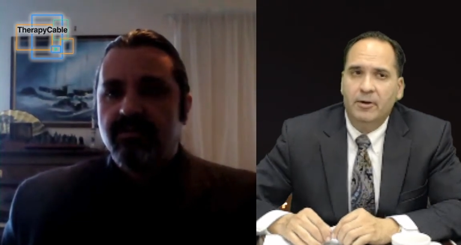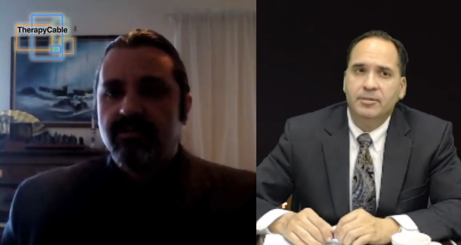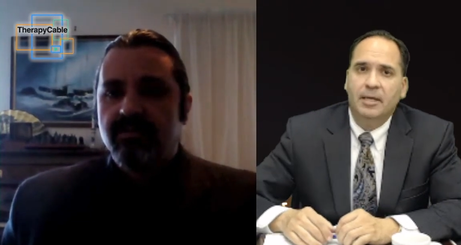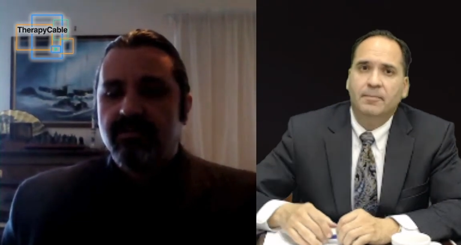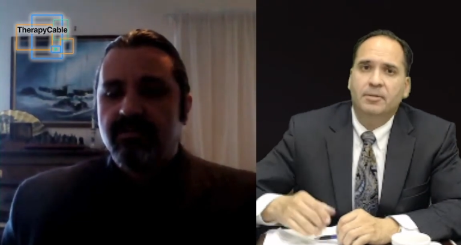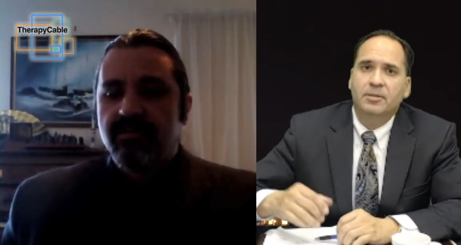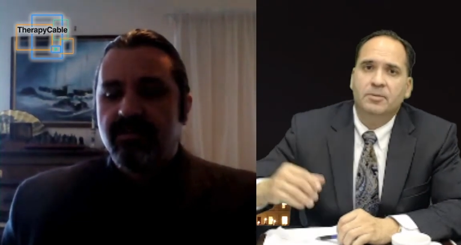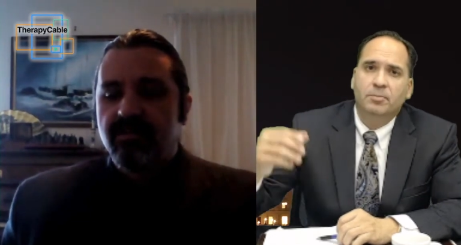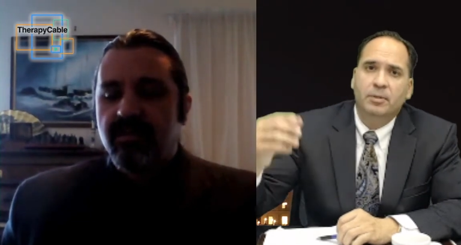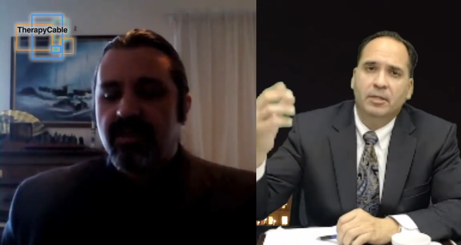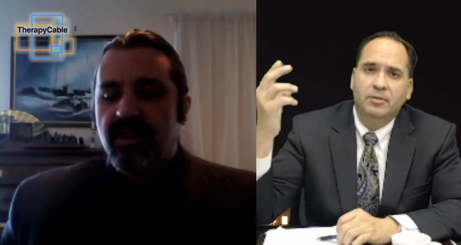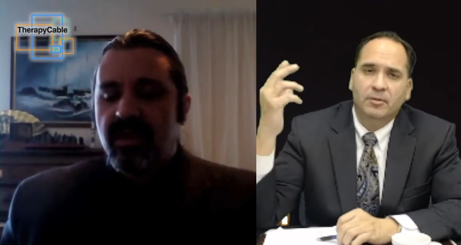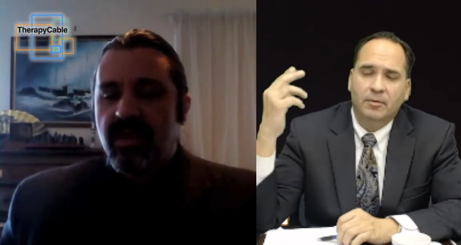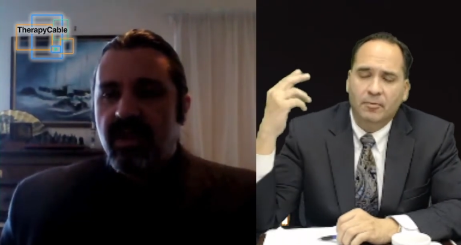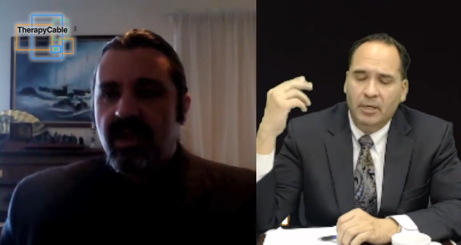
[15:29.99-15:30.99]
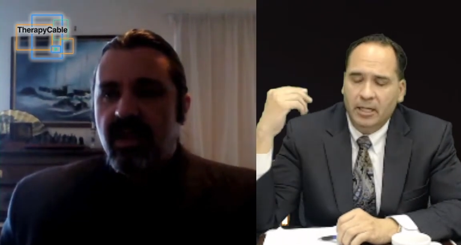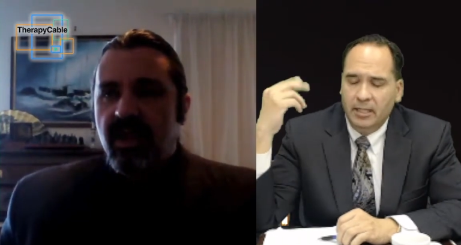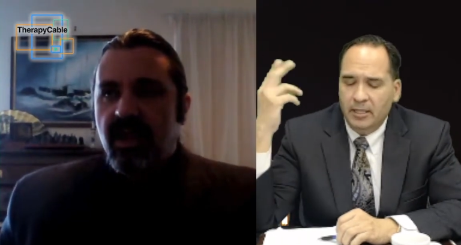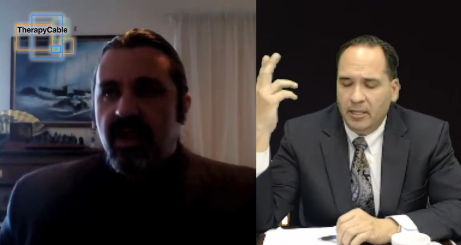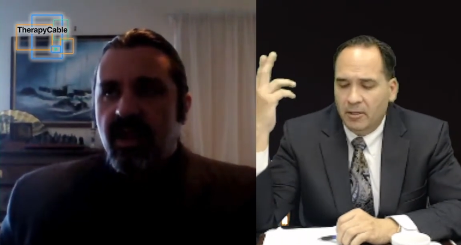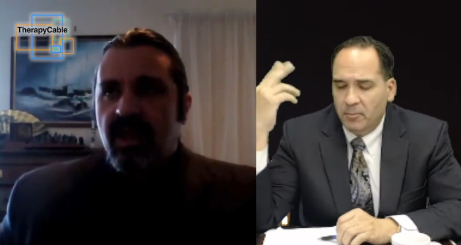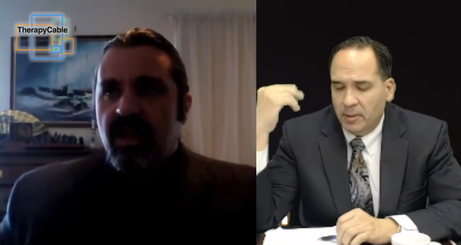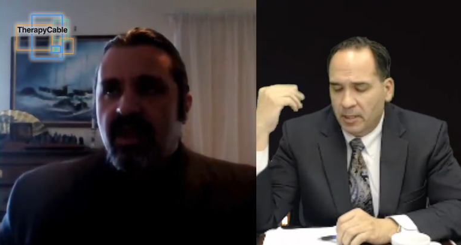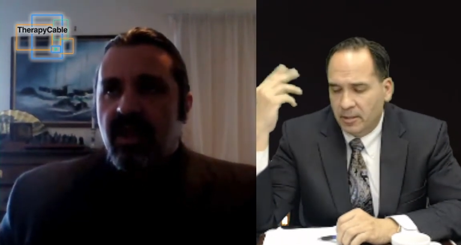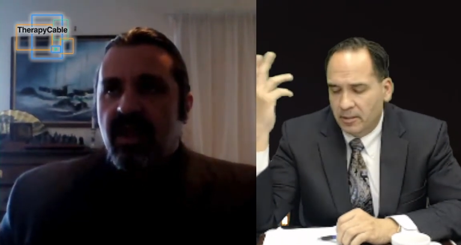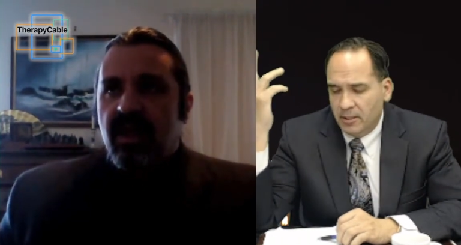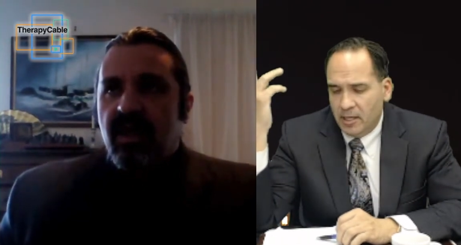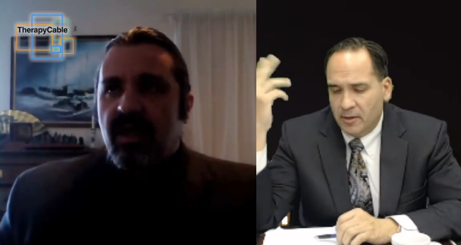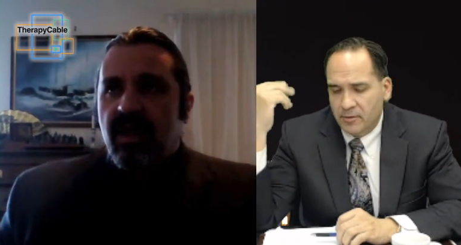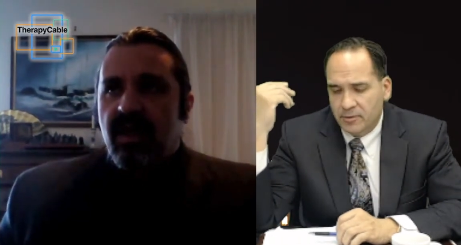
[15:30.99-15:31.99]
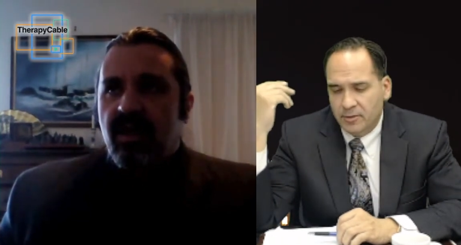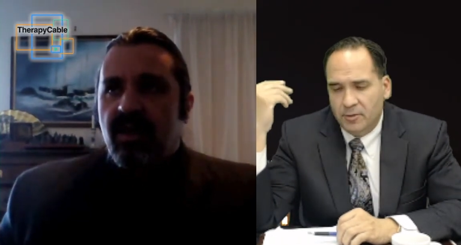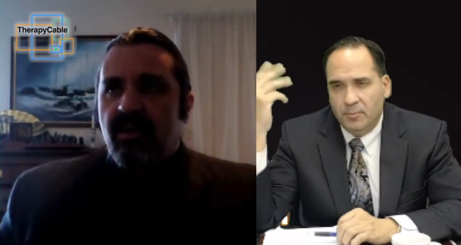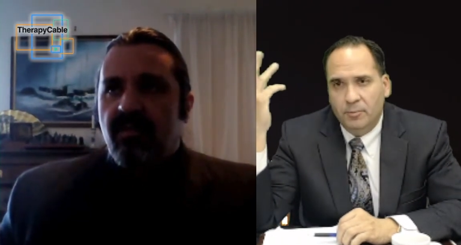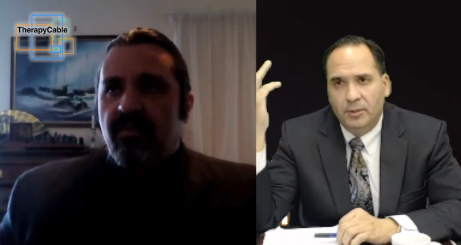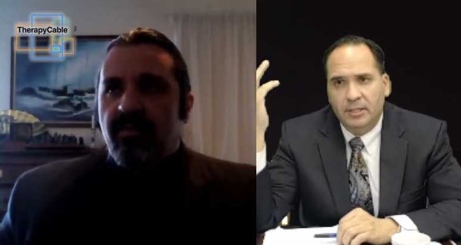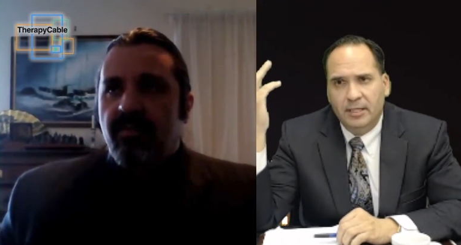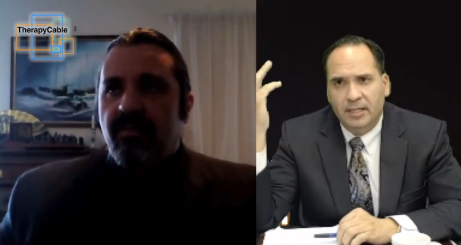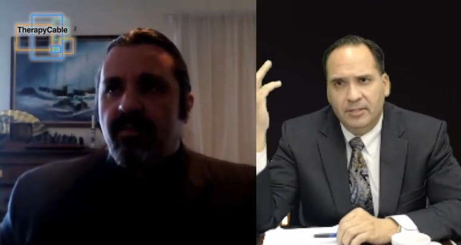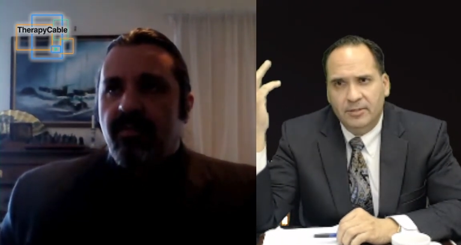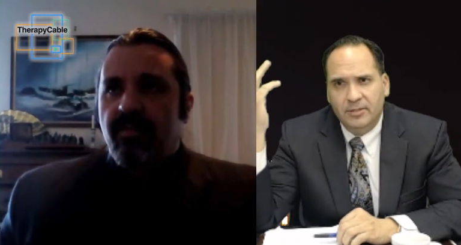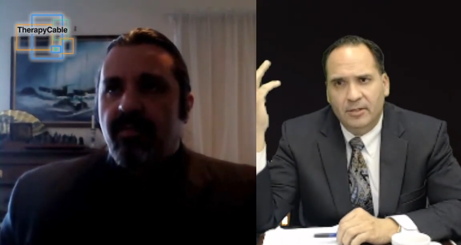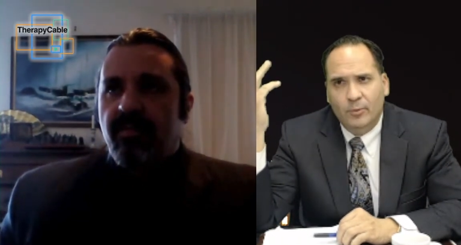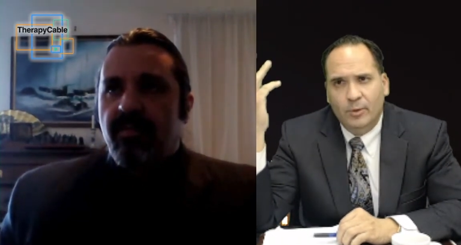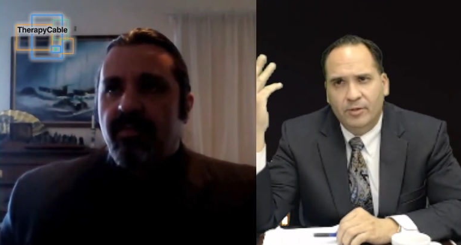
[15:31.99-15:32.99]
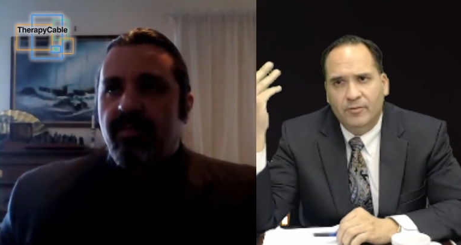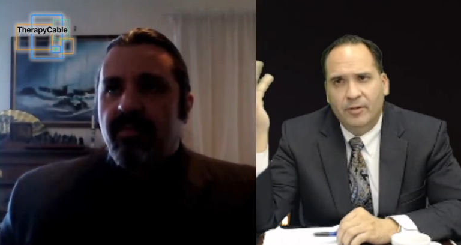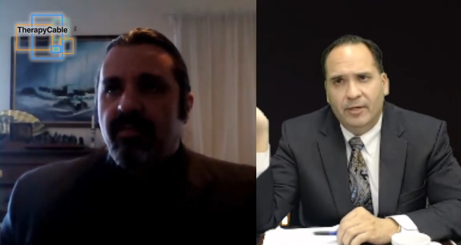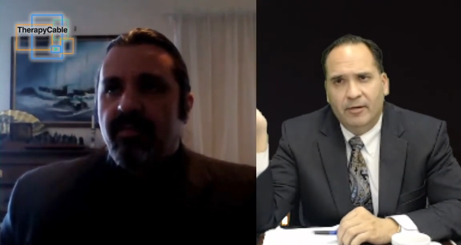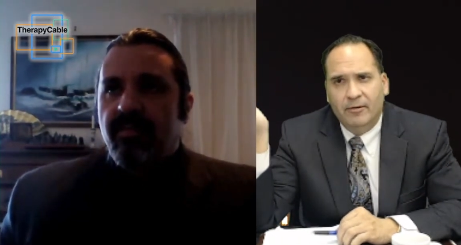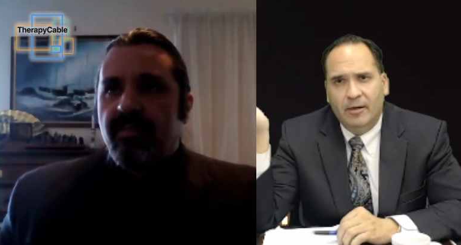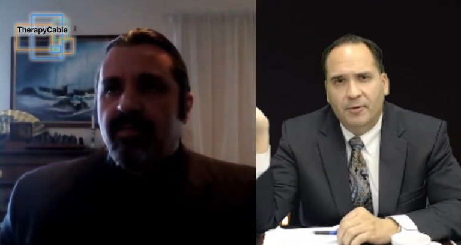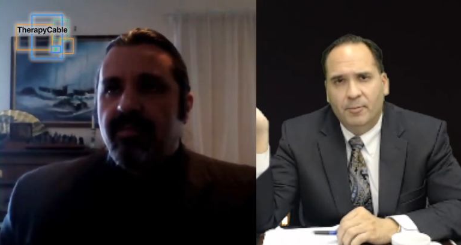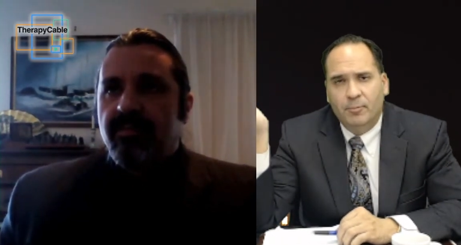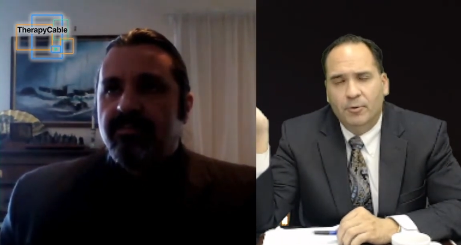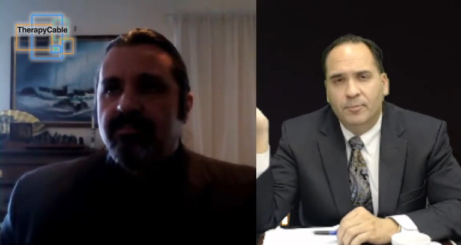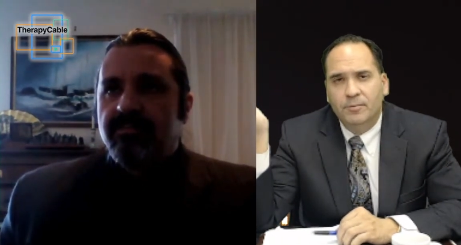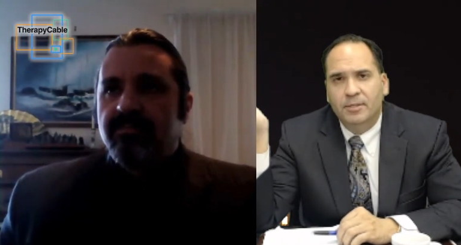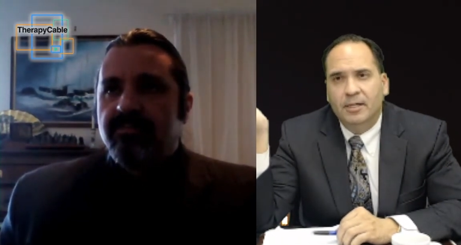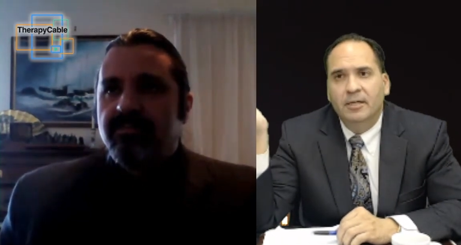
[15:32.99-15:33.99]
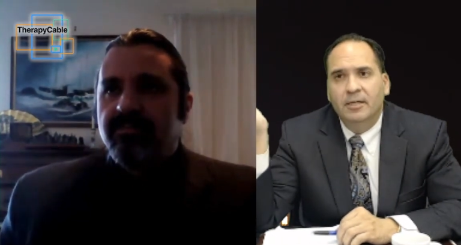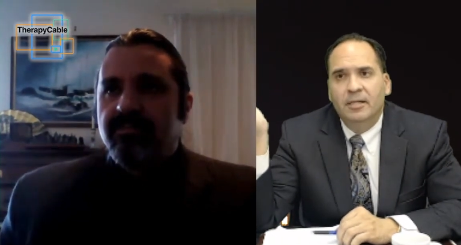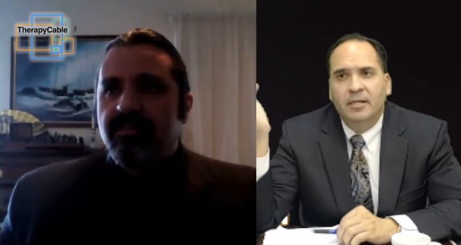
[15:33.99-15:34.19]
Speaker 1: I'm just picturing right now my daughter's little book, and I see a witch flying around with a broomstick.